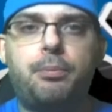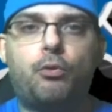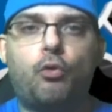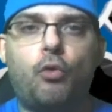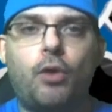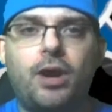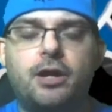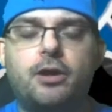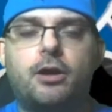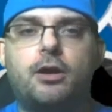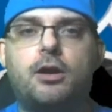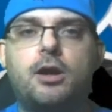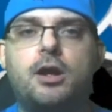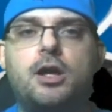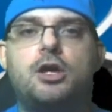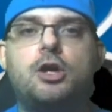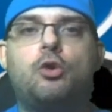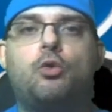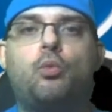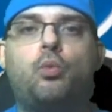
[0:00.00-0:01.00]
Prater
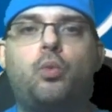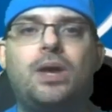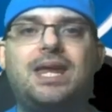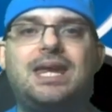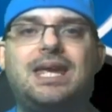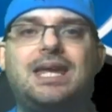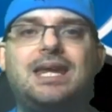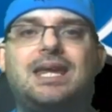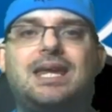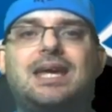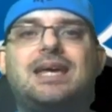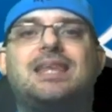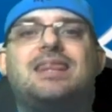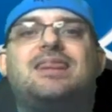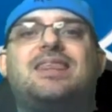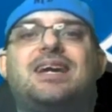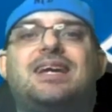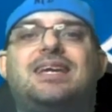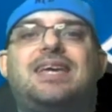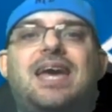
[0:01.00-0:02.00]
winning
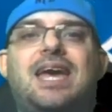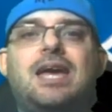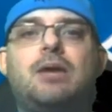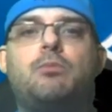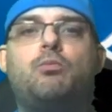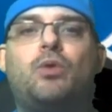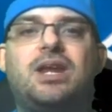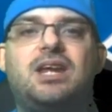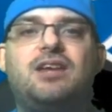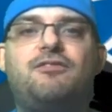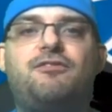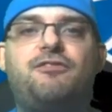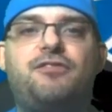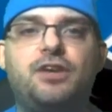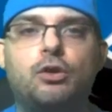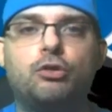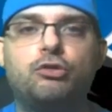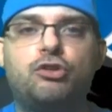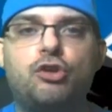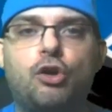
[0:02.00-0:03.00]
the game-winning
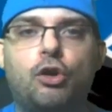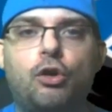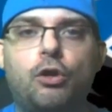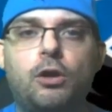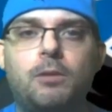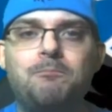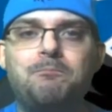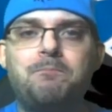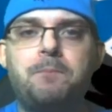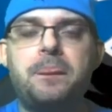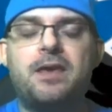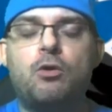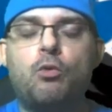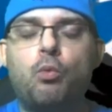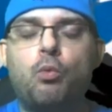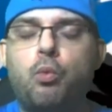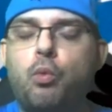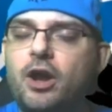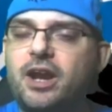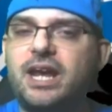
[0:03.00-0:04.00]
field goal.
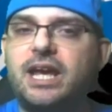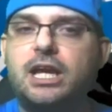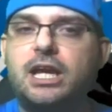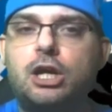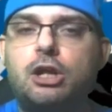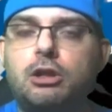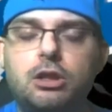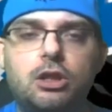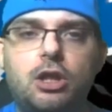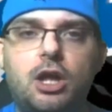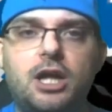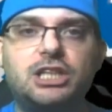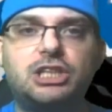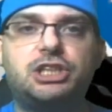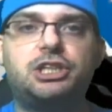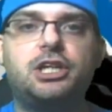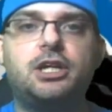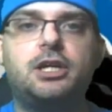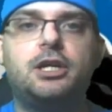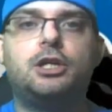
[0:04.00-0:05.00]
What a
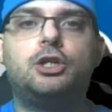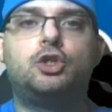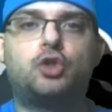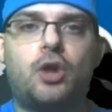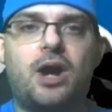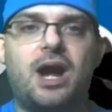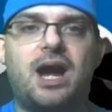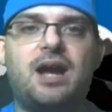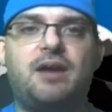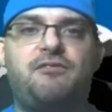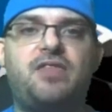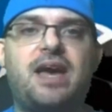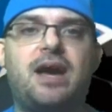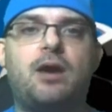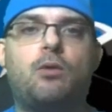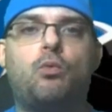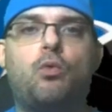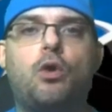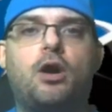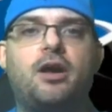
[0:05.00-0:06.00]
clutch drive
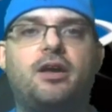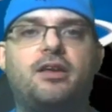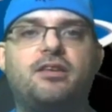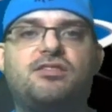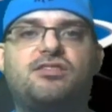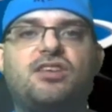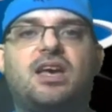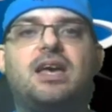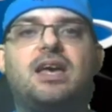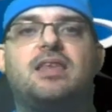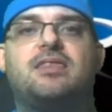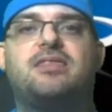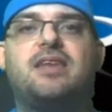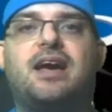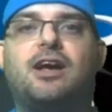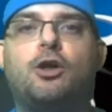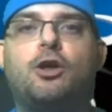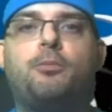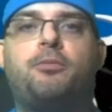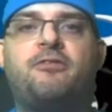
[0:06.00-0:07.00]
that was. The
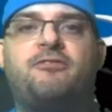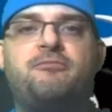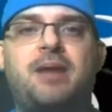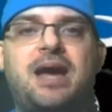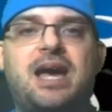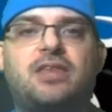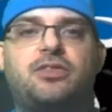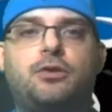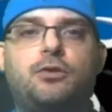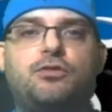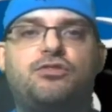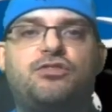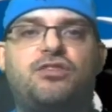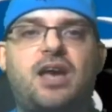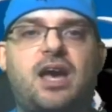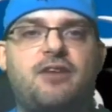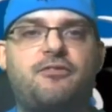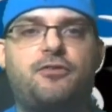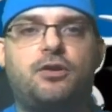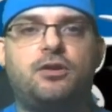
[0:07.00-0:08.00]
help of Matthew
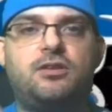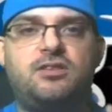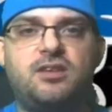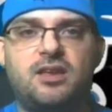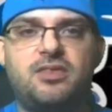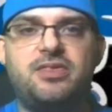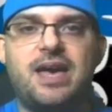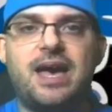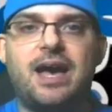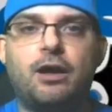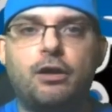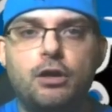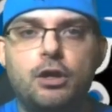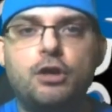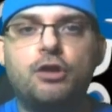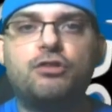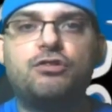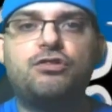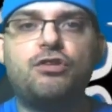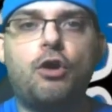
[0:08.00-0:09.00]
Stafford did that,
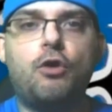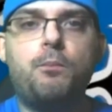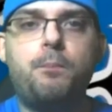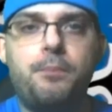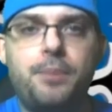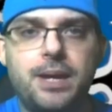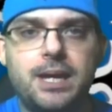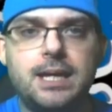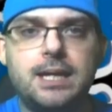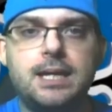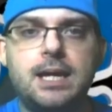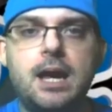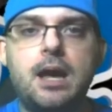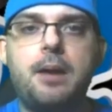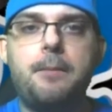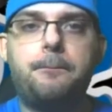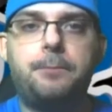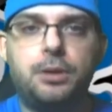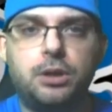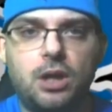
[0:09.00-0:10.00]
so B+.
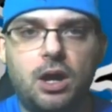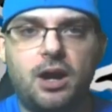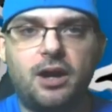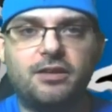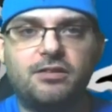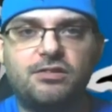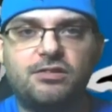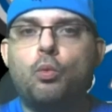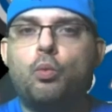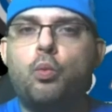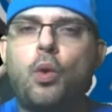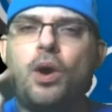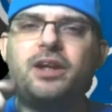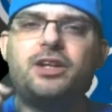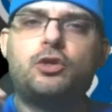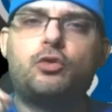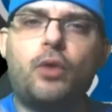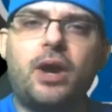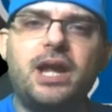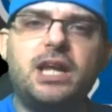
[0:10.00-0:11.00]

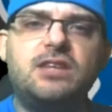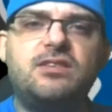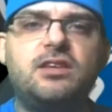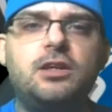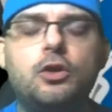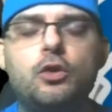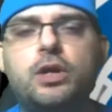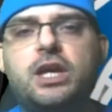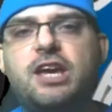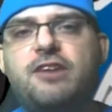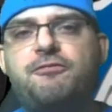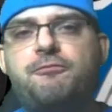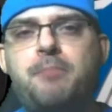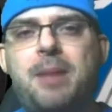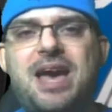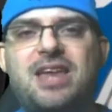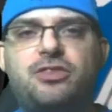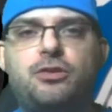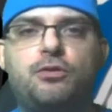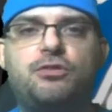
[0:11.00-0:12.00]
What grade do you give
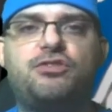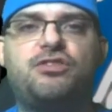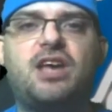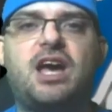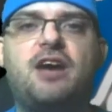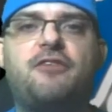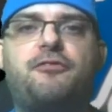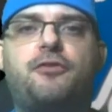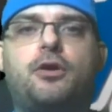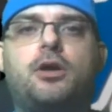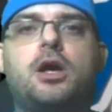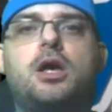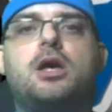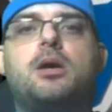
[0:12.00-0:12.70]
Matthew Stafford?